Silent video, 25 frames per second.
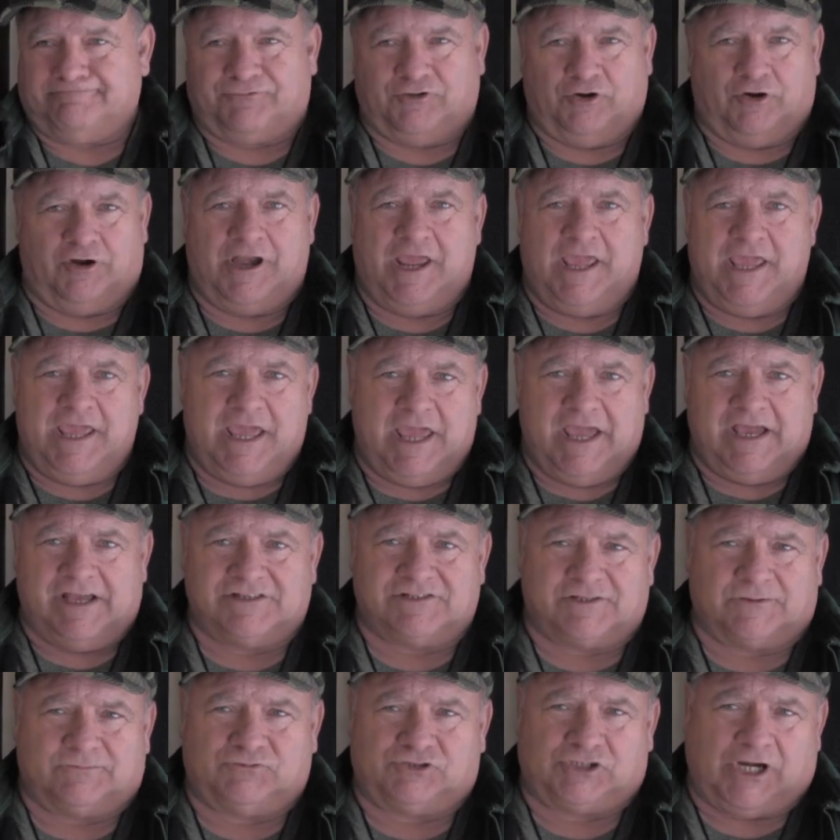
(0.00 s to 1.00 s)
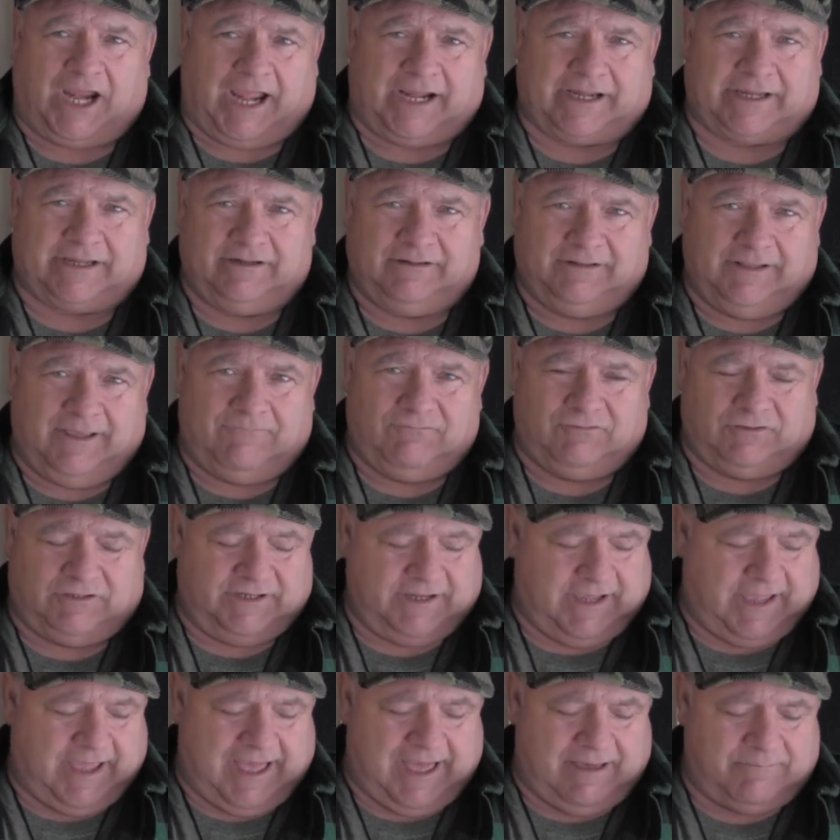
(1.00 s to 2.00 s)
30 years of jacking
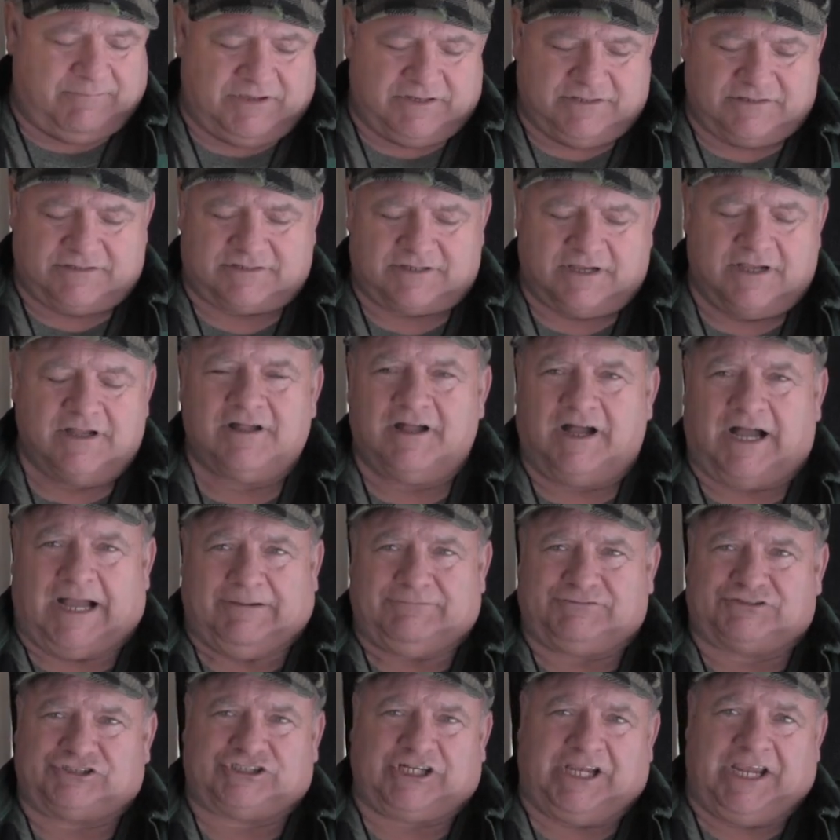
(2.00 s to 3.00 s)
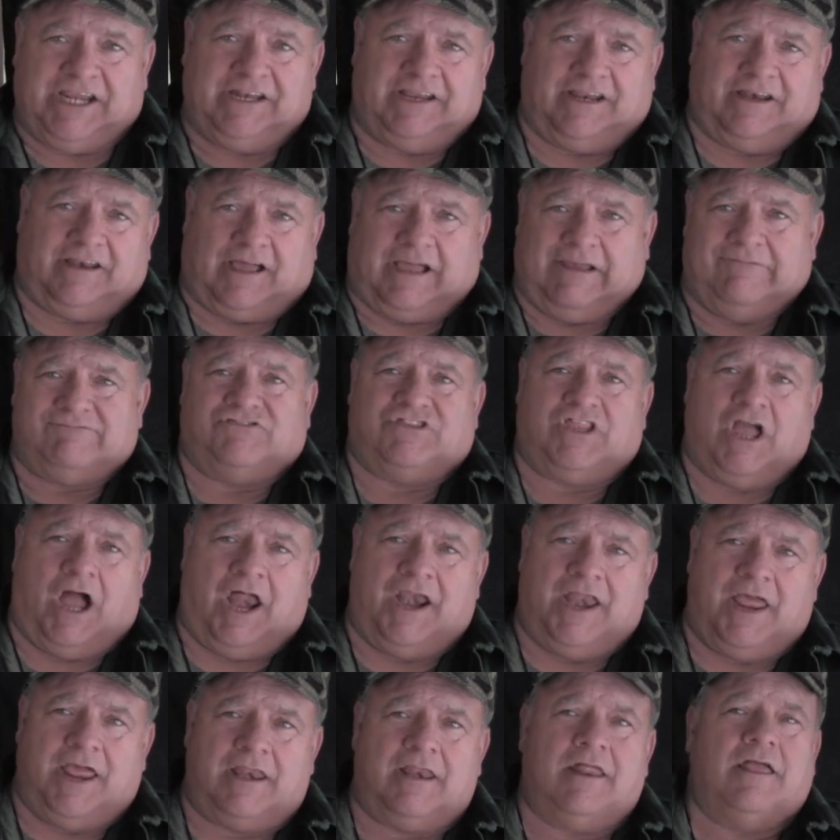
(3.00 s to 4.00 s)
leveling cabins, I've seen it, I've
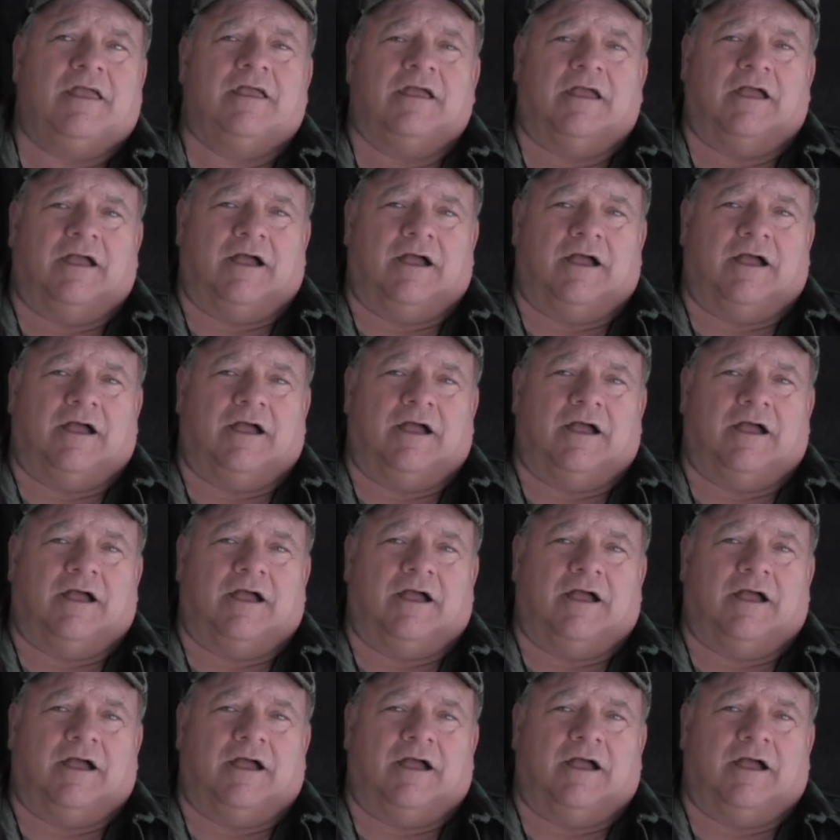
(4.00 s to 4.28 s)
done it,